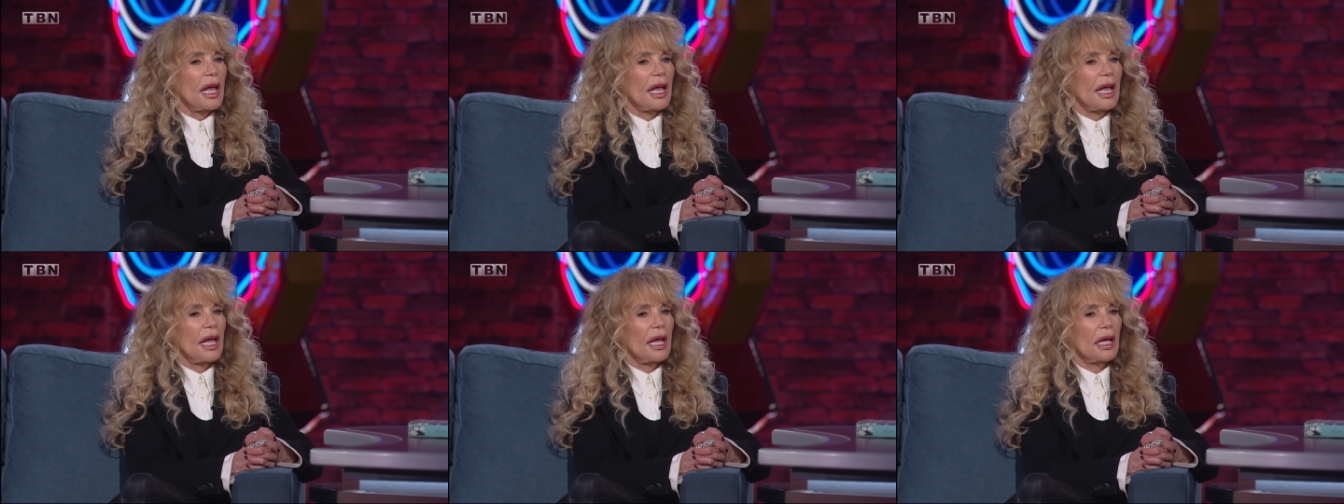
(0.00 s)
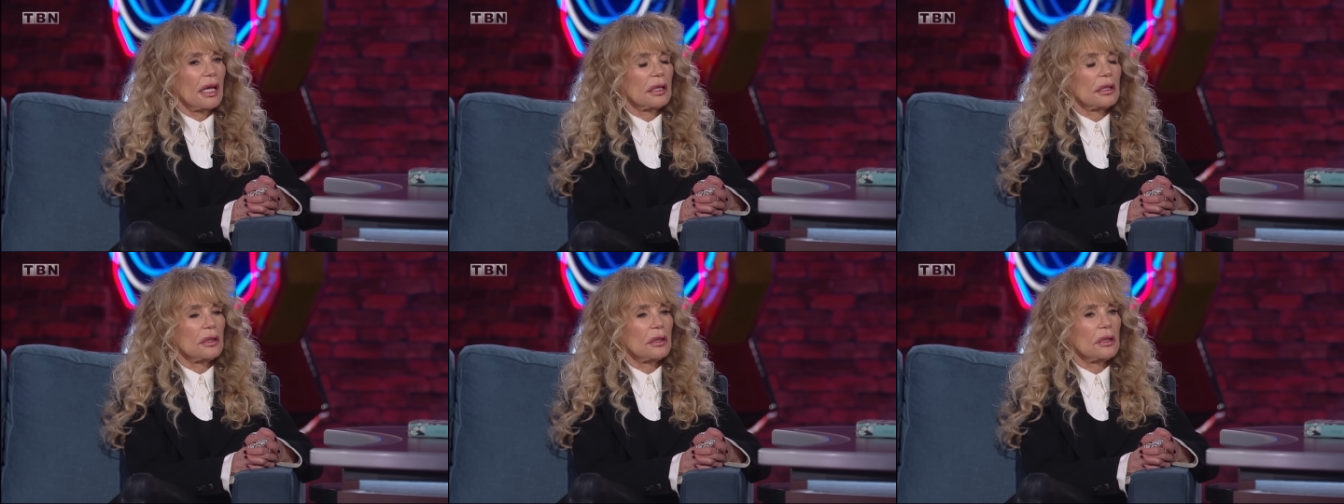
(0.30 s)

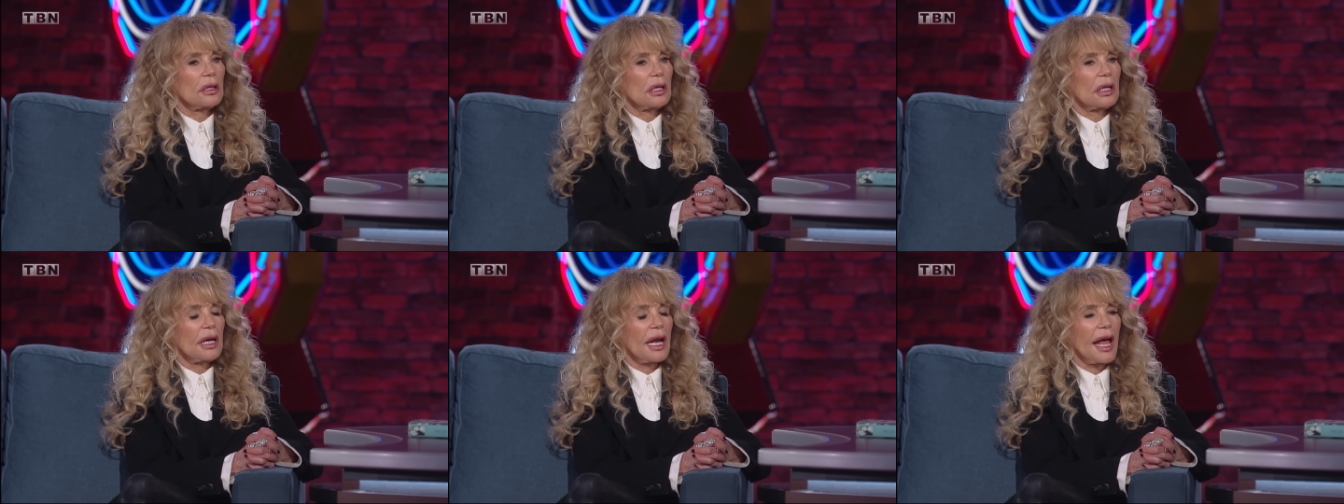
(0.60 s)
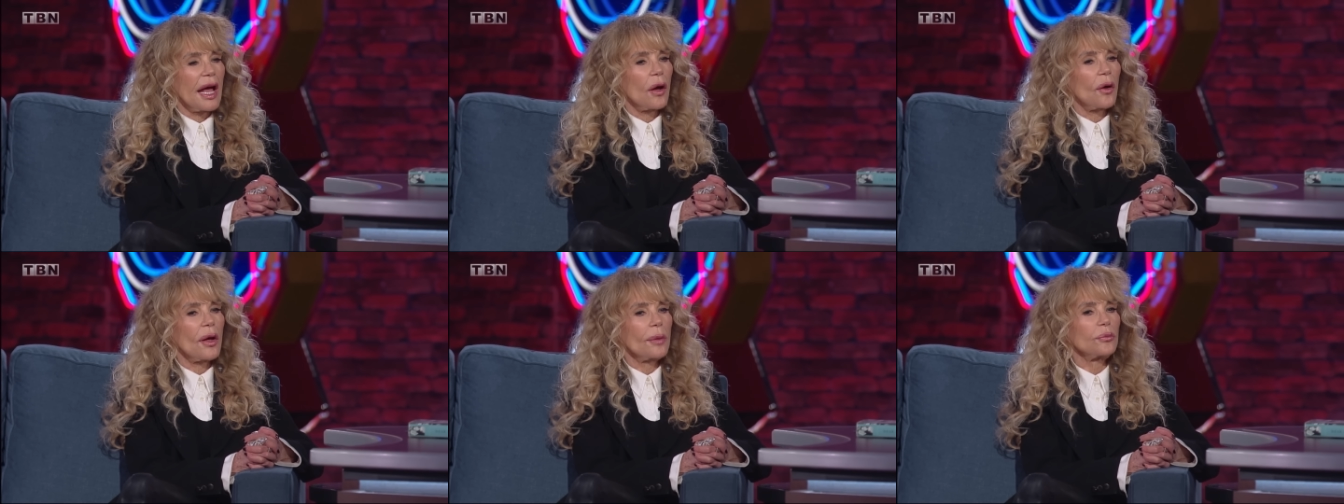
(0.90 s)
And
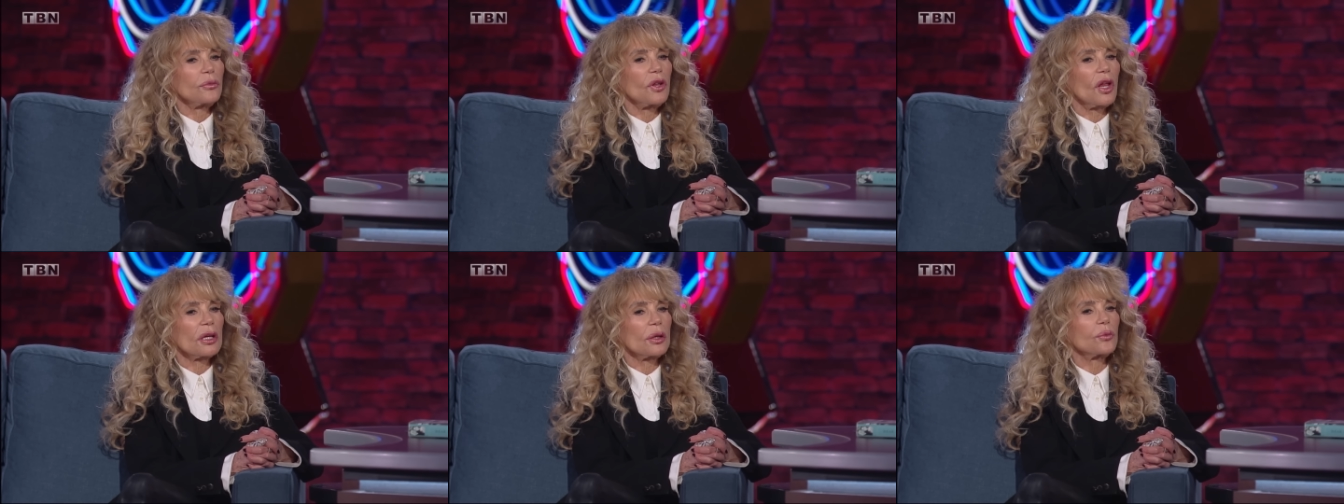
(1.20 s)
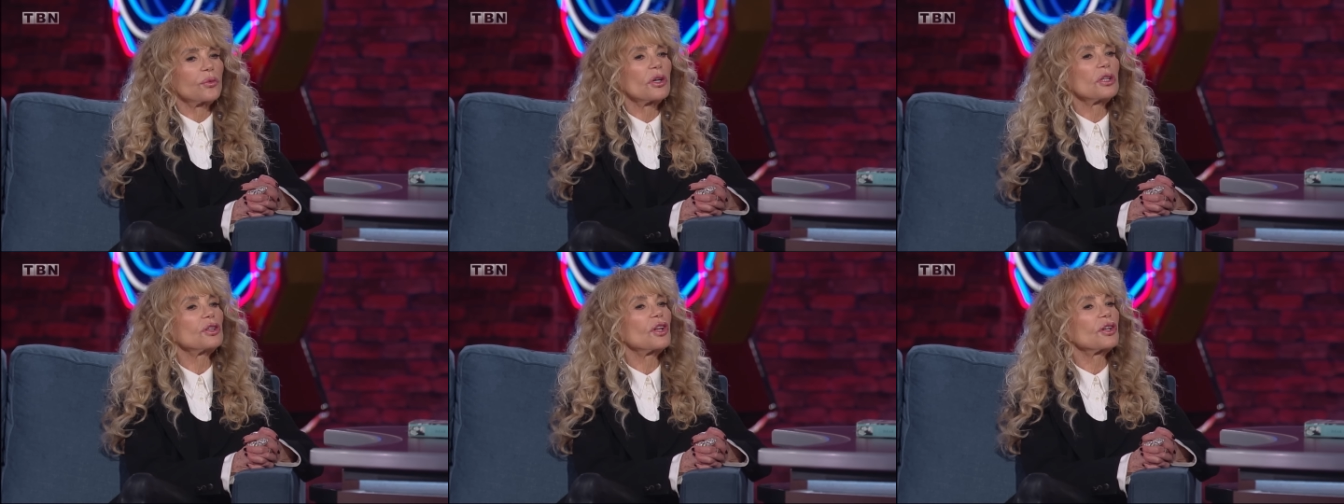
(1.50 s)
now
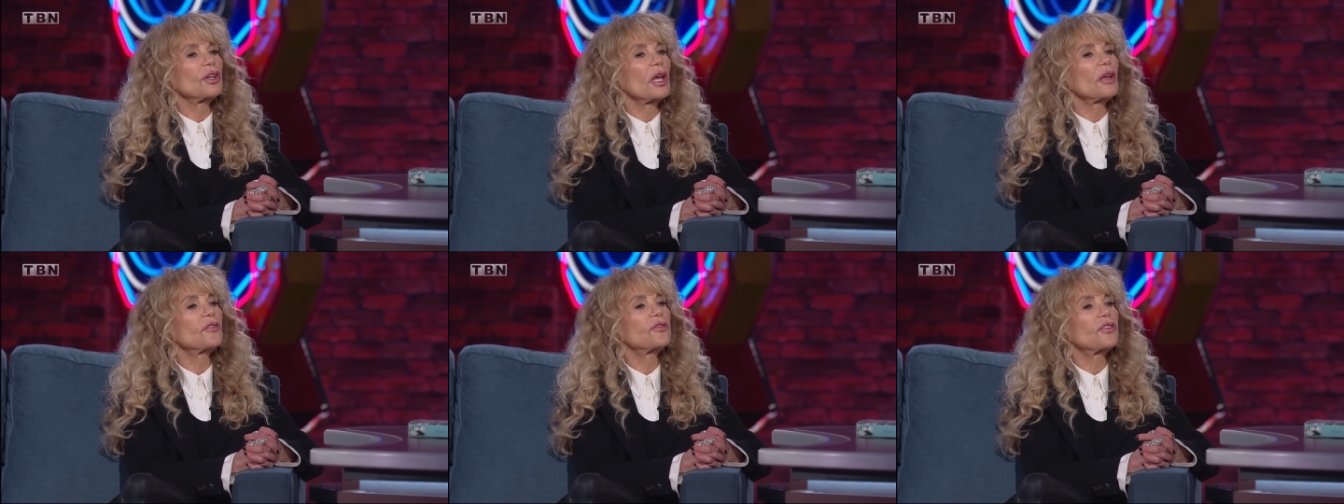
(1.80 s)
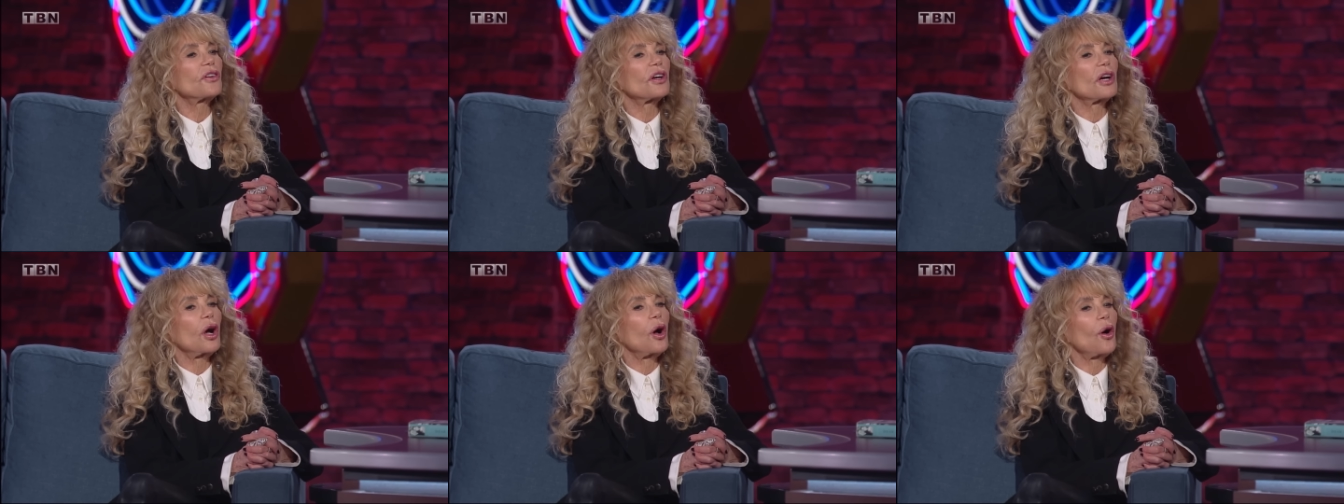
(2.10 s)
we're looking
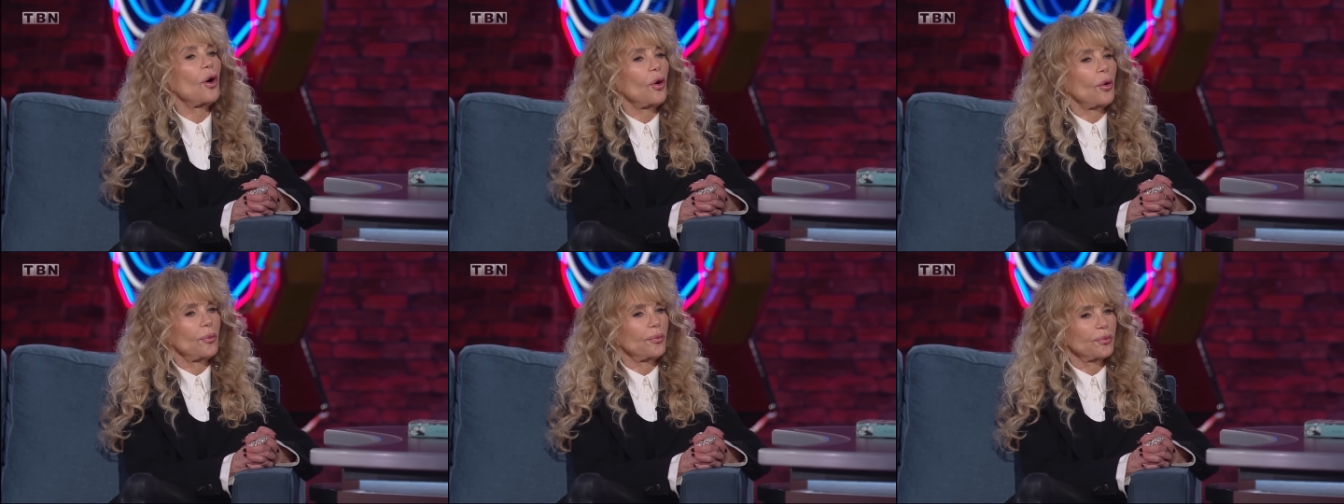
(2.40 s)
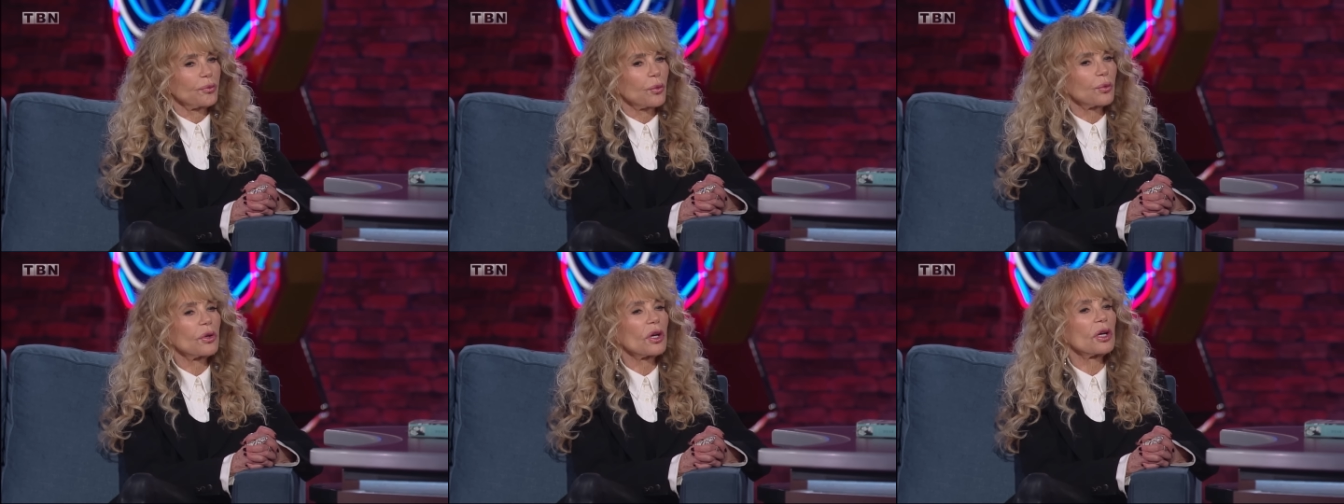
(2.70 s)
for a
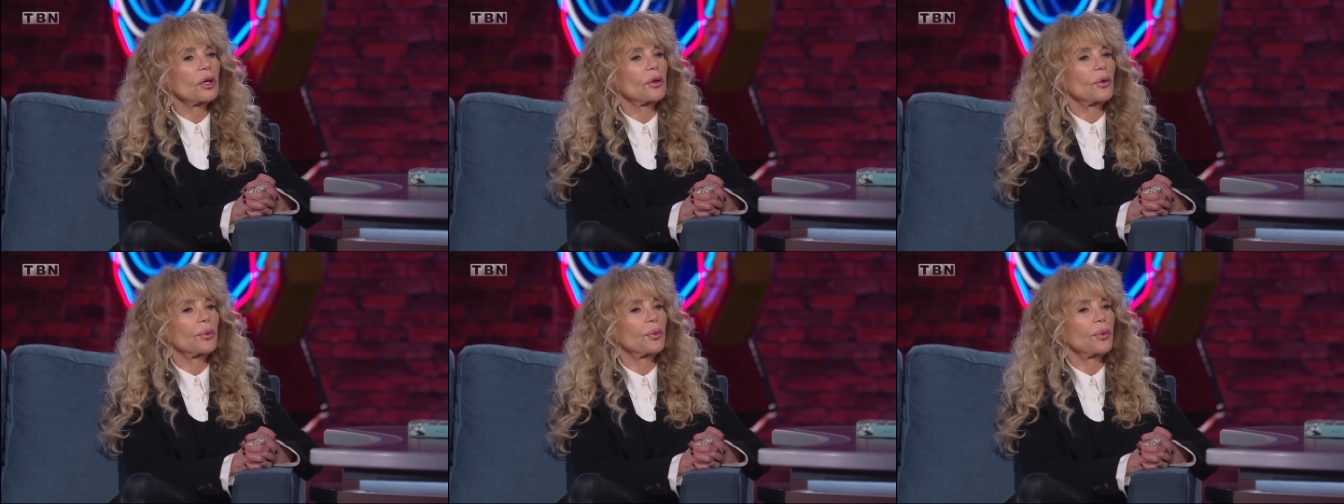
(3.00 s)
home. We're going to